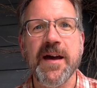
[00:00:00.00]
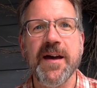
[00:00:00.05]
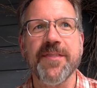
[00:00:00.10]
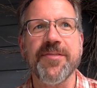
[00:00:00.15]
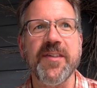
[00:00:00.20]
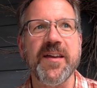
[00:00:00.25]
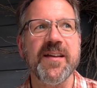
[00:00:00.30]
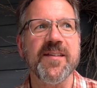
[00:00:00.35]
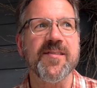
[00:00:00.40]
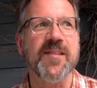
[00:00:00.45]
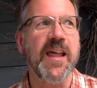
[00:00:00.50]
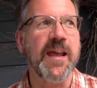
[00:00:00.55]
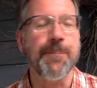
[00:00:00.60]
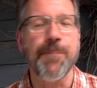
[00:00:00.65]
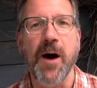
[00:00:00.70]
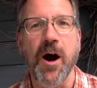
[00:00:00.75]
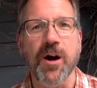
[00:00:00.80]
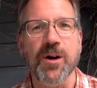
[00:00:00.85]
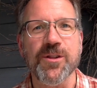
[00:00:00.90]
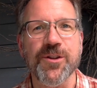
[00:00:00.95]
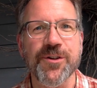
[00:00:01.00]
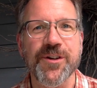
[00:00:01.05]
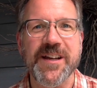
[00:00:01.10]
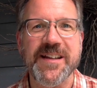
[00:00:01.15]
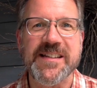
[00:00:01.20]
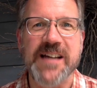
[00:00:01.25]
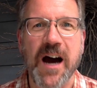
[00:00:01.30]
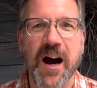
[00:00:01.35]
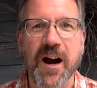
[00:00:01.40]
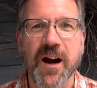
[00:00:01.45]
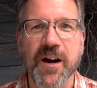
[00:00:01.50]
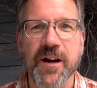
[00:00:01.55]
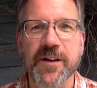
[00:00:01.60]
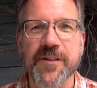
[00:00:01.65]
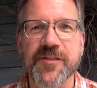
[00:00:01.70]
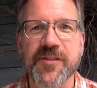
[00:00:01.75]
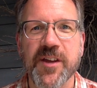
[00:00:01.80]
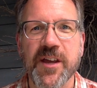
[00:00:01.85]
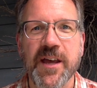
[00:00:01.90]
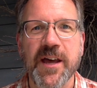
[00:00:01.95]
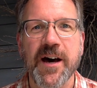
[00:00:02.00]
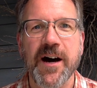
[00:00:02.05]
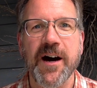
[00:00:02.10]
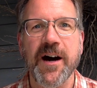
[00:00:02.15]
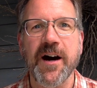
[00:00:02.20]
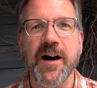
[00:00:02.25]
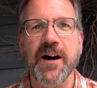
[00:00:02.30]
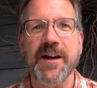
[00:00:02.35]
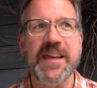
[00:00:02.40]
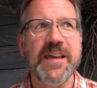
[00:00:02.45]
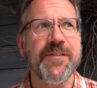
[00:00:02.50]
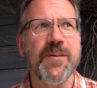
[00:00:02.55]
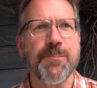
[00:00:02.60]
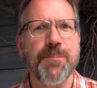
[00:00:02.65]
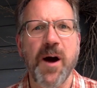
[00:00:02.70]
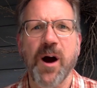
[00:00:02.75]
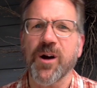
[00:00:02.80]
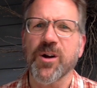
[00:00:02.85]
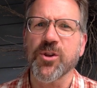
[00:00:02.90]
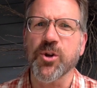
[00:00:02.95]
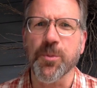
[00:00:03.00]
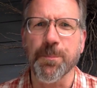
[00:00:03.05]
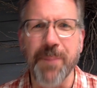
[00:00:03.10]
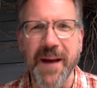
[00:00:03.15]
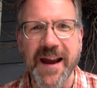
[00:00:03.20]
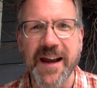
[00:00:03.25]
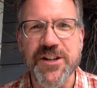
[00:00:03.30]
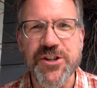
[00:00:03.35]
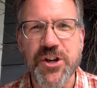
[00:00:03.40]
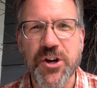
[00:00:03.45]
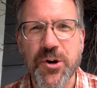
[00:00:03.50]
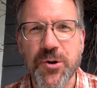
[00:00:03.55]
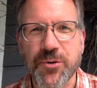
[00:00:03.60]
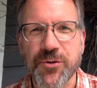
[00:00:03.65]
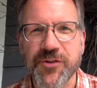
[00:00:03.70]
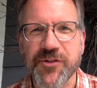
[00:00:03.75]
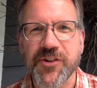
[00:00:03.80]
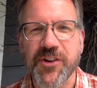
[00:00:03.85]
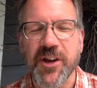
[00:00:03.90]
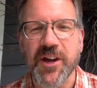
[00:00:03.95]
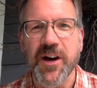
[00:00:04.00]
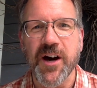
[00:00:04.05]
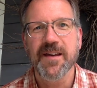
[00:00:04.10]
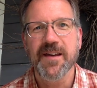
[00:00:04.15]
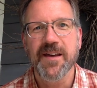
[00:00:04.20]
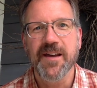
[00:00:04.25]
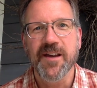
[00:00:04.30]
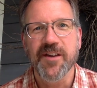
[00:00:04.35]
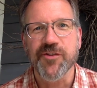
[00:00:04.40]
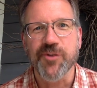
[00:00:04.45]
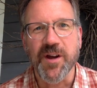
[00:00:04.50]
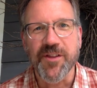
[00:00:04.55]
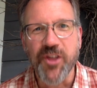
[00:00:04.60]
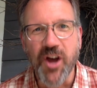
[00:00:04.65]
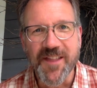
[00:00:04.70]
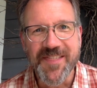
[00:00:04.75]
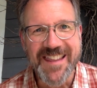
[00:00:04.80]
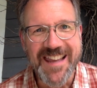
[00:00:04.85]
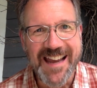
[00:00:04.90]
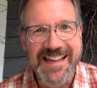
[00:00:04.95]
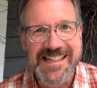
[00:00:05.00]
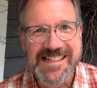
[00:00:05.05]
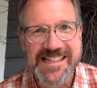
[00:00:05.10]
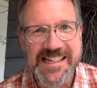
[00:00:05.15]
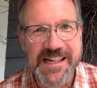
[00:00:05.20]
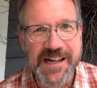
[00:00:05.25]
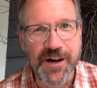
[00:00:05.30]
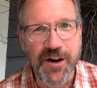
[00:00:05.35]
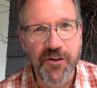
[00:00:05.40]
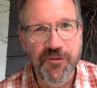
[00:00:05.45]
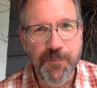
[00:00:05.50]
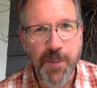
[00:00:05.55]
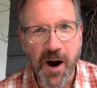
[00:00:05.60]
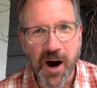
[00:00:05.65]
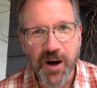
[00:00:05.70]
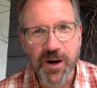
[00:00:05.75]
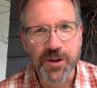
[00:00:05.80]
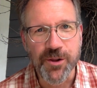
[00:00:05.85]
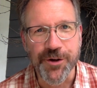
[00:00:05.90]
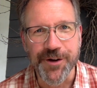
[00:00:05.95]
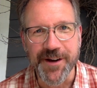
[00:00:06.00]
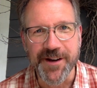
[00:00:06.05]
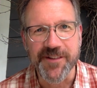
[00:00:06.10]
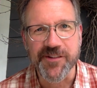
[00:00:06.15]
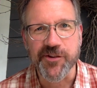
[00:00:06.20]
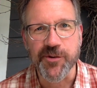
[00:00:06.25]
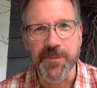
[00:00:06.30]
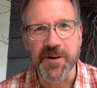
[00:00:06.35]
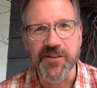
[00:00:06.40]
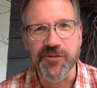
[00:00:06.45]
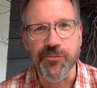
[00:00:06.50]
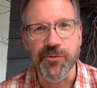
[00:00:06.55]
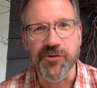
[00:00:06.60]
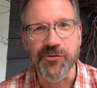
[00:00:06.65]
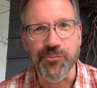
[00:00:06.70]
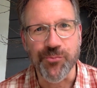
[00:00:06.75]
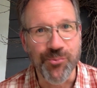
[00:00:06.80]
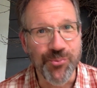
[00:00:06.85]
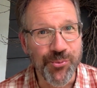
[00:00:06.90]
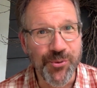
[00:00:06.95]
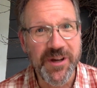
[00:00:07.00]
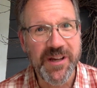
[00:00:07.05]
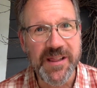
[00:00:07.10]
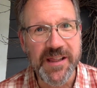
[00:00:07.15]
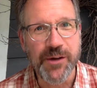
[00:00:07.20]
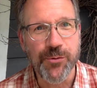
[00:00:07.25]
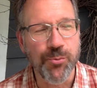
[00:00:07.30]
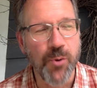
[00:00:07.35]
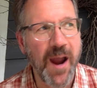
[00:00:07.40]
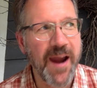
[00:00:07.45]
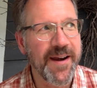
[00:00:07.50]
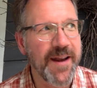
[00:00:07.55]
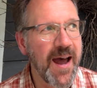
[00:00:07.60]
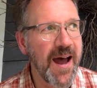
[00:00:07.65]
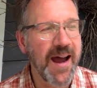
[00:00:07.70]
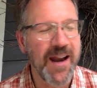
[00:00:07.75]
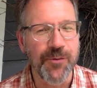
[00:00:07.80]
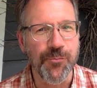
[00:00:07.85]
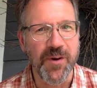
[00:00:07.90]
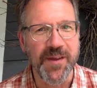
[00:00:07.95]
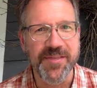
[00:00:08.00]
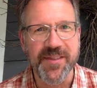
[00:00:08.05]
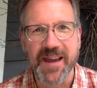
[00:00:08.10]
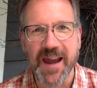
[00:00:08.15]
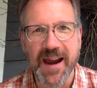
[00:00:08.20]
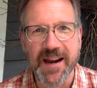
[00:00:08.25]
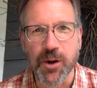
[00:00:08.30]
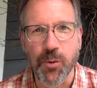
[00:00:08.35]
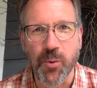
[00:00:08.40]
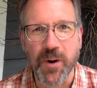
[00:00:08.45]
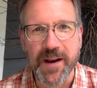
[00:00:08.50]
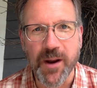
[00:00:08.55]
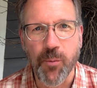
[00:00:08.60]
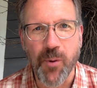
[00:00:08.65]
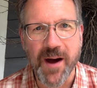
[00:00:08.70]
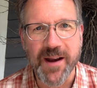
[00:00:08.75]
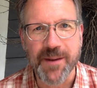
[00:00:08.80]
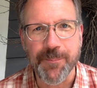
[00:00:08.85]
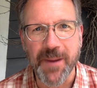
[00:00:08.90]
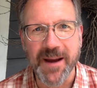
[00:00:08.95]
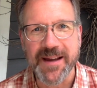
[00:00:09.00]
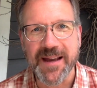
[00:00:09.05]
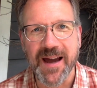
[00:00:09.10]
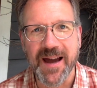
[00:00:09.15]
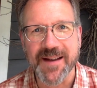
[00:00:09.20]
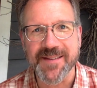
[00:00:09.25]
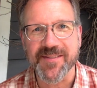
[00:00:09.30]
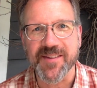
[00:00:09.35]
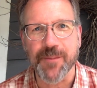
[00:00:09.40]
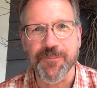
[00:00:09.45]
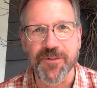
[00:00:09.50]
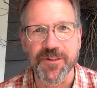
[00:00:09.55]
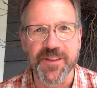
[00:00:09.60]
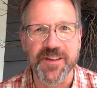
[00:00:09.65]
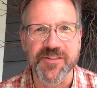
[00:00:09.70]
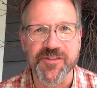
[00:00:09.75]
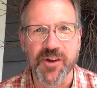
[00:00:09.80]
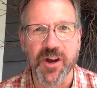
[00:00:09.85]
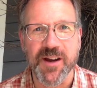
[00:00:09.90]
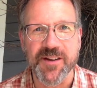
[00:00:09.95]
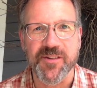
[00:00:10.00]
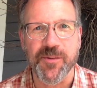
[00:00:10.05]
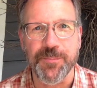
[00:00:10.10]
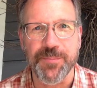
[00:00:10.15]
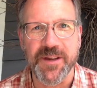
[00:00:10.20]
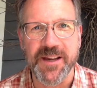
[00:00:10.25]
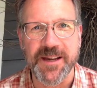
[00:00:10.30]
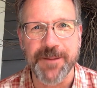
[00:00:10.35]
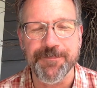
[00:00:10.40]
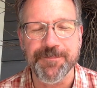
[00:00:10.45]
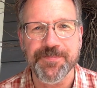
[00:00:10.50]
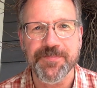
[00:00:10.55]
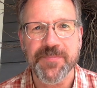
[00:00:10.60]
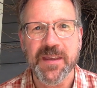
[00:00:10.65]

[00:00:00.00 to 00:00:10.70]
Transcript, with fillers: Things like parlor guitars, uh, even parlor banjos, so I thought the idea of parlor instruments was really right on with kind of what I wanted my concept for this song to be.